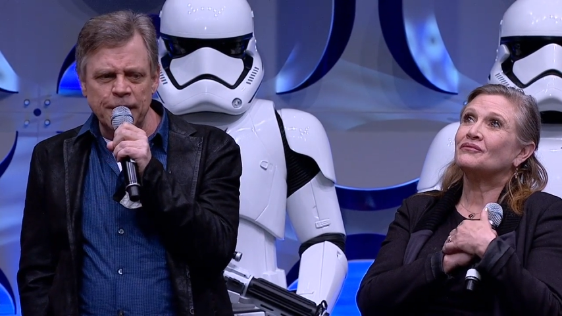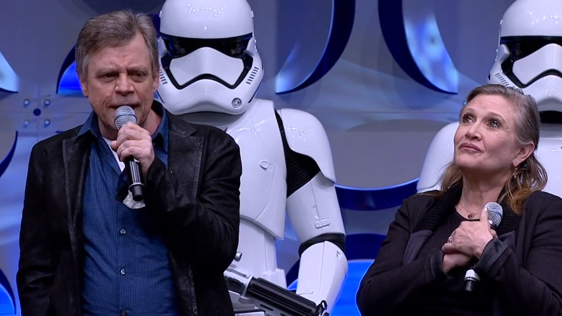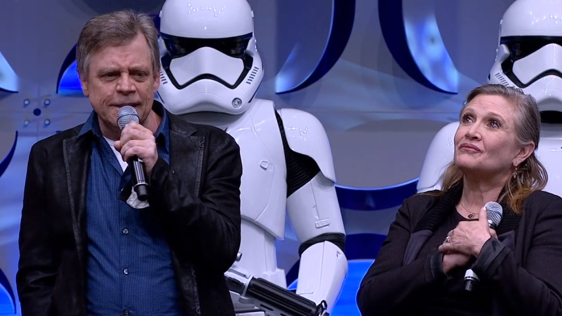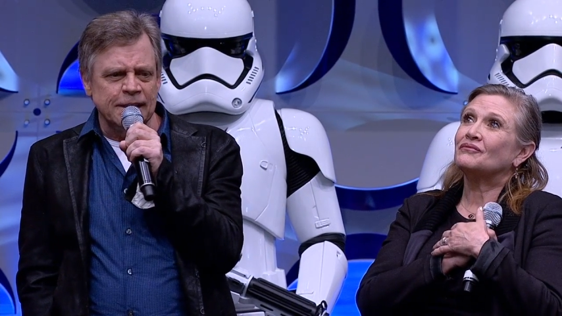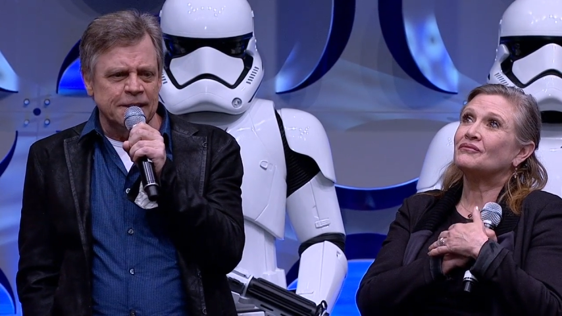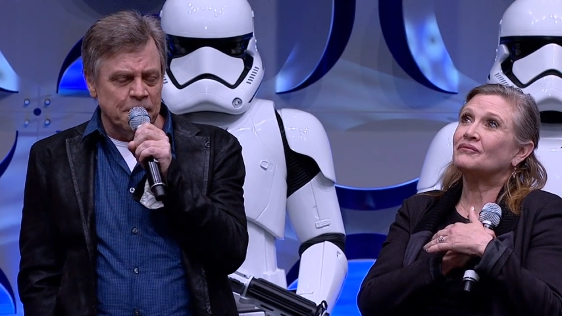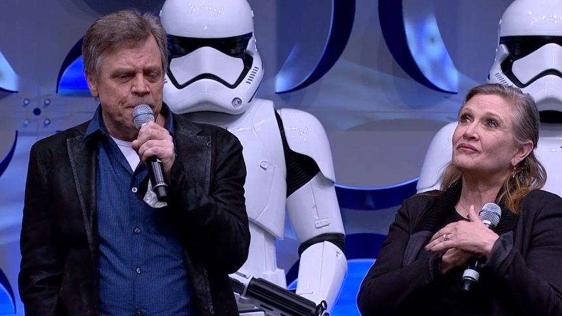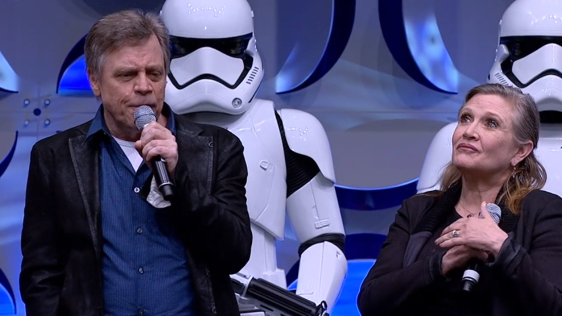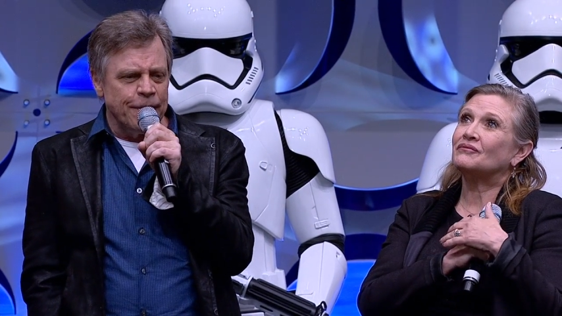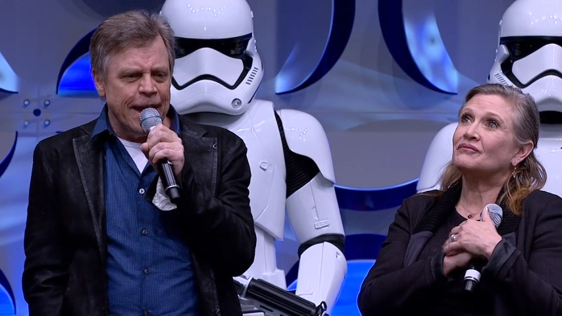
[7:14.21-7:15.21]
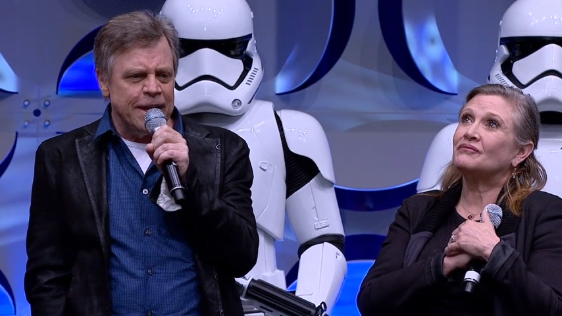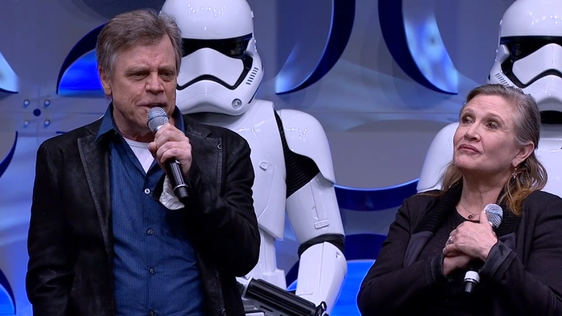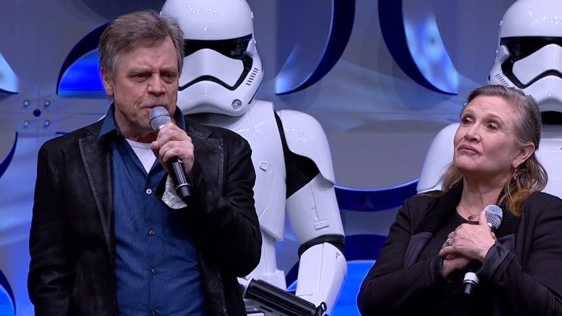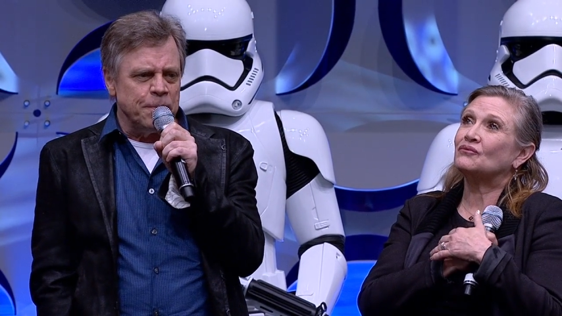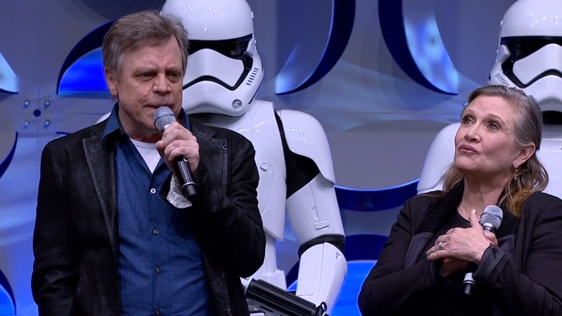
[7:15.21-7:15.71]
Speaker 1: And that's a simple thank
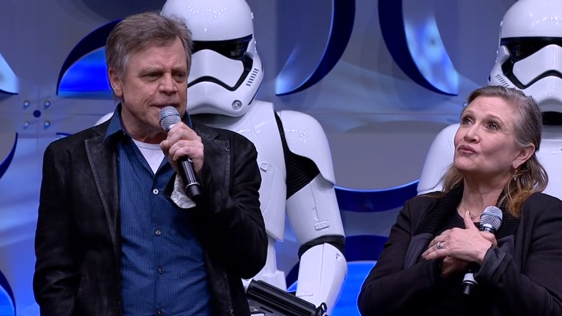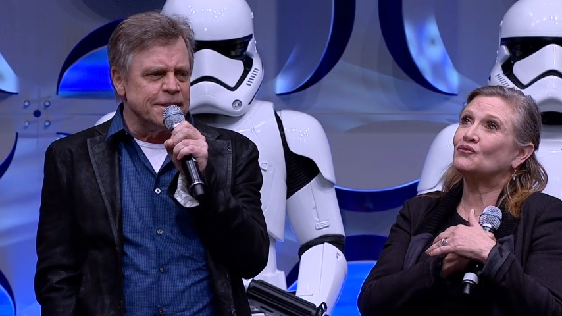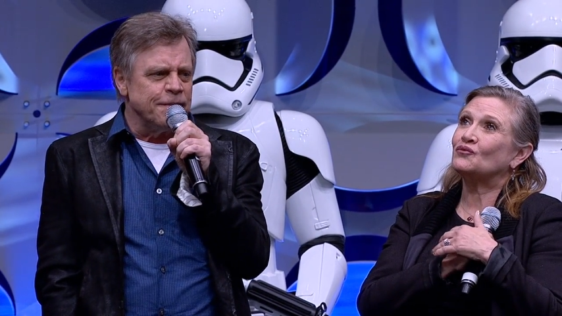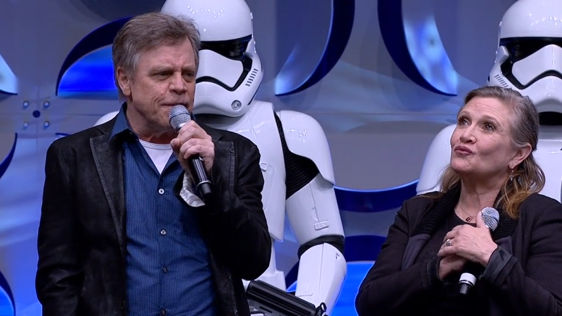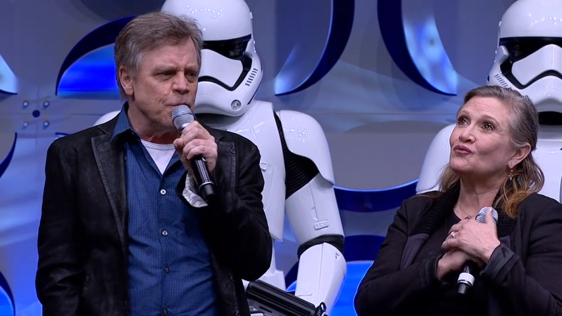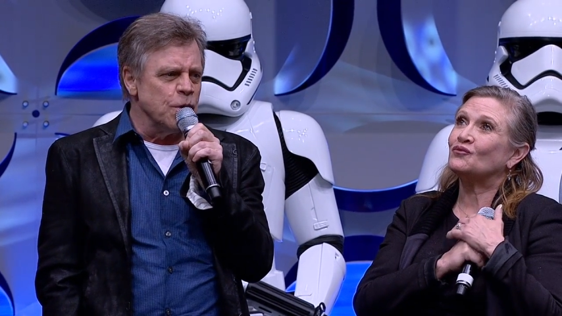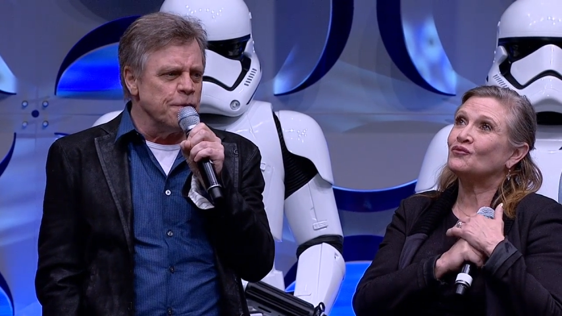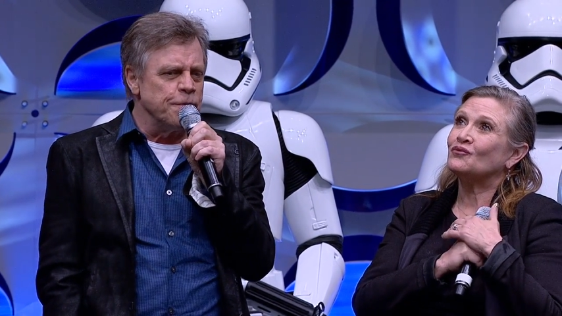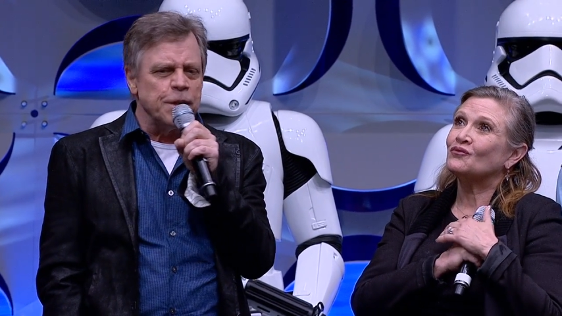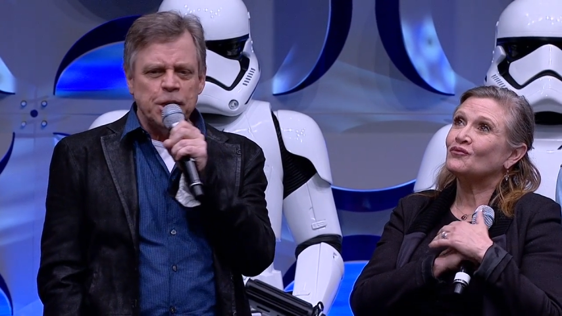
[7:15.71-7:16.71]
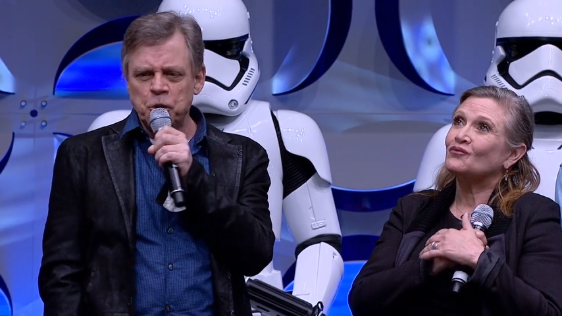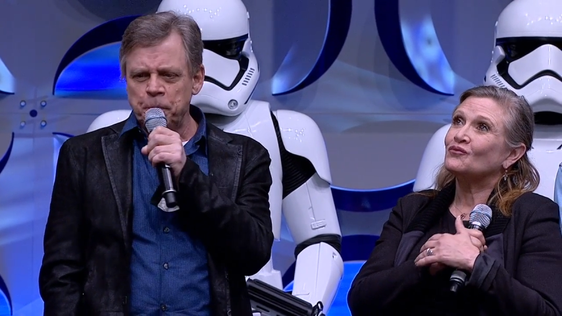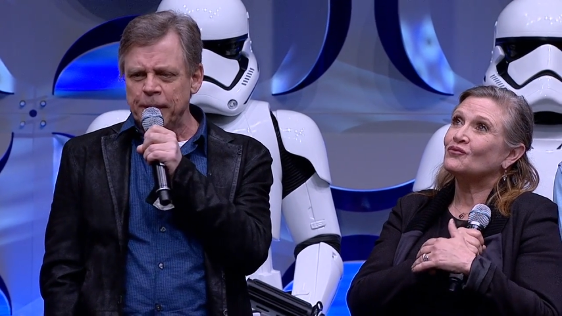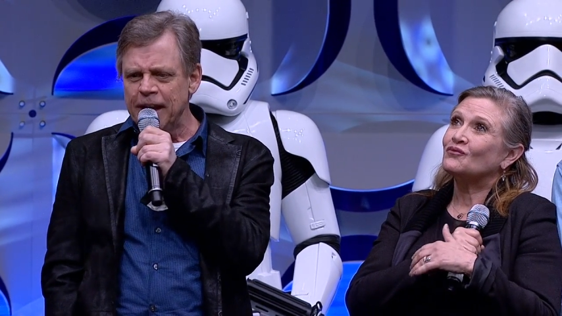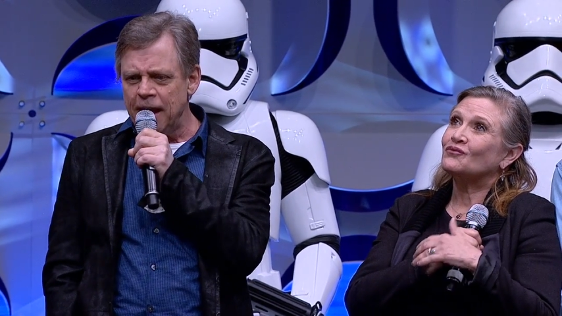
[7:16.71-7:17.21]
you, because if it weren't for the
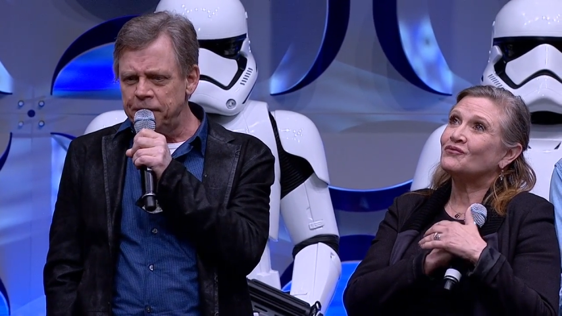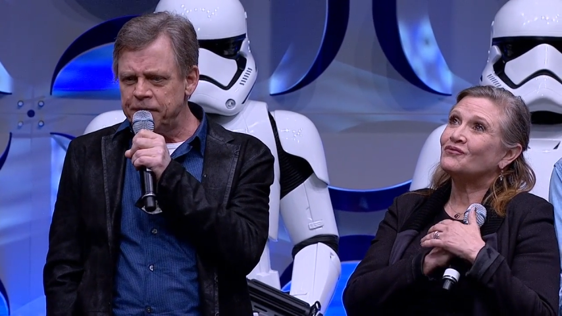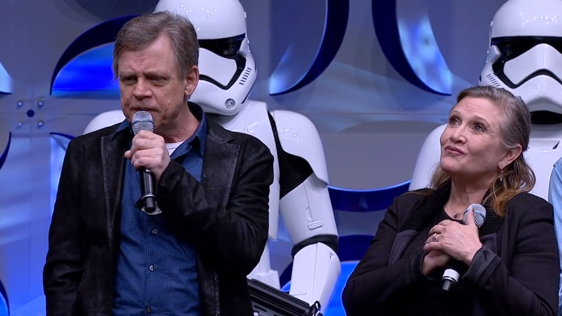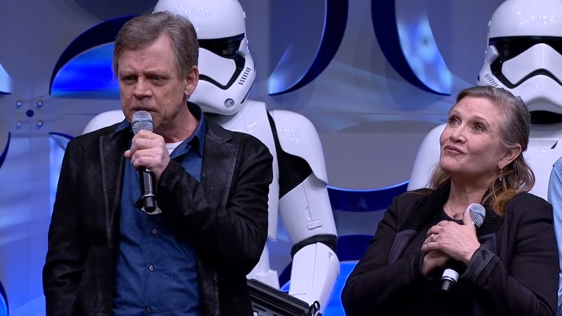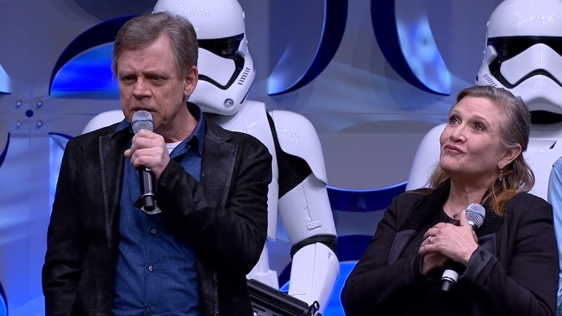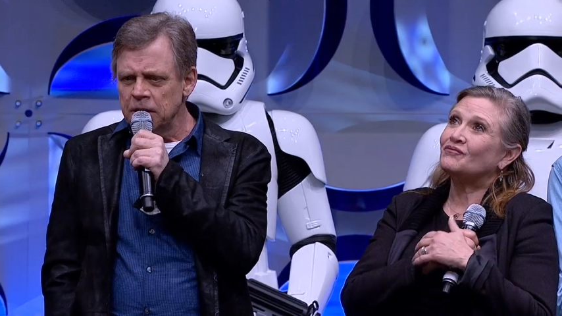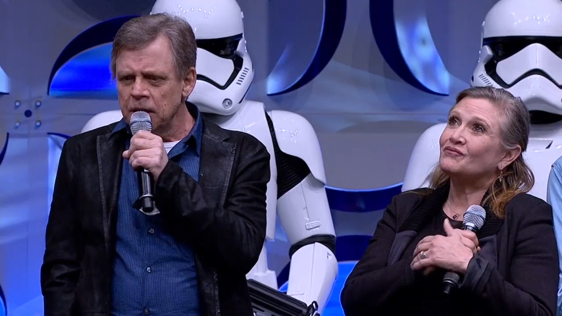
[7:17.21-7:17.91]
UPFs,